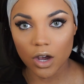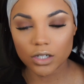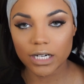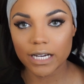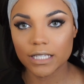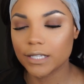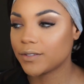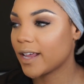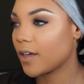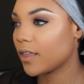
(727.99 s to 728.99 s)
All right,
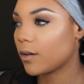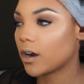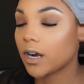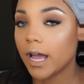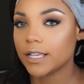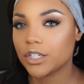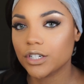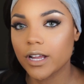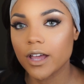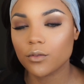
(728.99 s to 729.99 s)
so now that our eyes
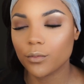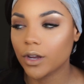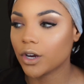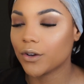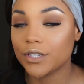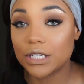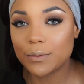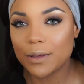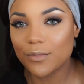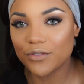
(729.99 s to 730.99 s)
are done, we are going
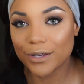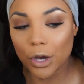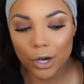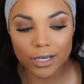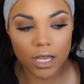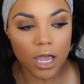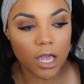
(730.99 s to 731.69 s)
to be moving on